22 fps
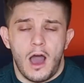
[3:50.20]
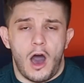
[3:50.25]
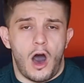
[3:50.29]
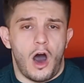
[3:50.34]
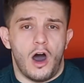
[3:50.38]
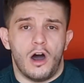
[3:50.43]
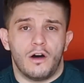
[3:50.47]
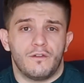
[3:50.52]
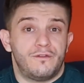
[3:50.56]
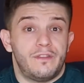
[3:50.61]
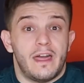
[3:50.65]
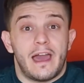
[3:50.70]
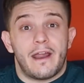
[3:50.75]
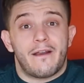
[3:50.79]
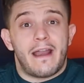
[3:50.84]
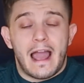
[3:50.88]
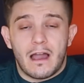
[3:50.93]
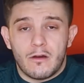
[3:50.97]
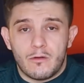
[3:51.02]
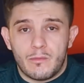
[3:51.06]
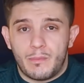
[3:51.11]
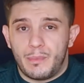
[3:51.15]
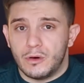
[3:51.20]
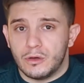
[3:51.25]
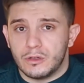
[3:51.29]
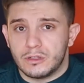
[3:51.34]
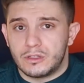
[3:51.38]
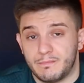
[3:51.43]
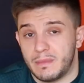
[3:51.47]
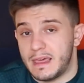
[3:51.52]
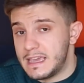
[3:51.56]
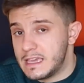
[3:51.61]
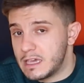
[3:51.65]
of their
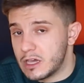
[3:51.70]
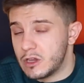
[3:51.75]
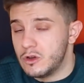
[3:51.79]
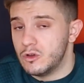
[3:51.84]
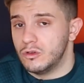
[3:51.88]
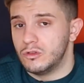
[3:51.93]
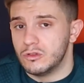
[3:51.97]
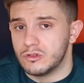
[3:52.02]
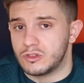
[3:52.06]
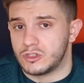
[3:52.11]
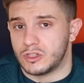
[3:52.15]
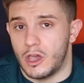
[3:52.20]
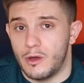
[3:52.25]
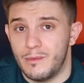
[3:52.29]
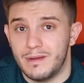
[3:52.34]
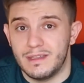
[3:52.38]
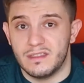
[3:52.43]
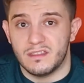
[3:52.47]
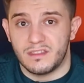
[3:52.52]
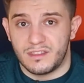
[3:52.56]
output. They can also, in